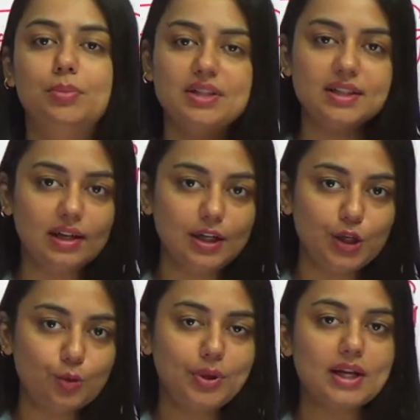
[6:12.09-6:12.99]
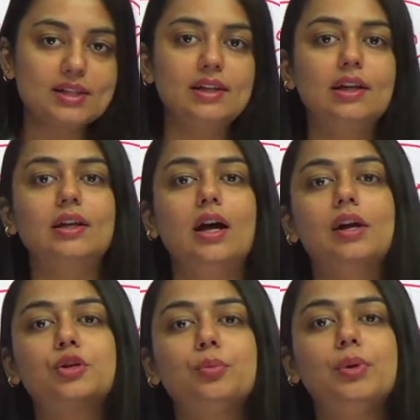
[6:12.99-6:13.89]
Basically, you present an
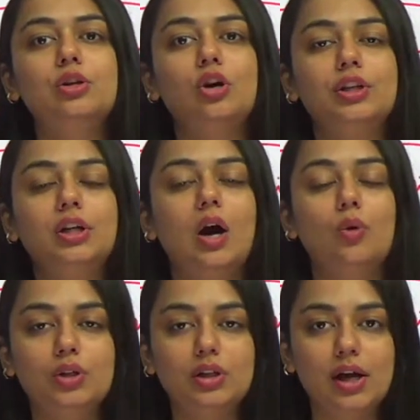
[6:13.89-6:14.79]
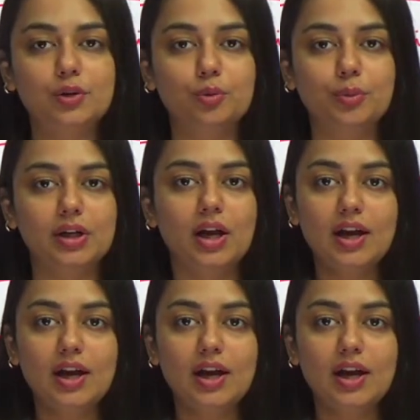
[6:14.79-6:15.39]
argument or the counter argument.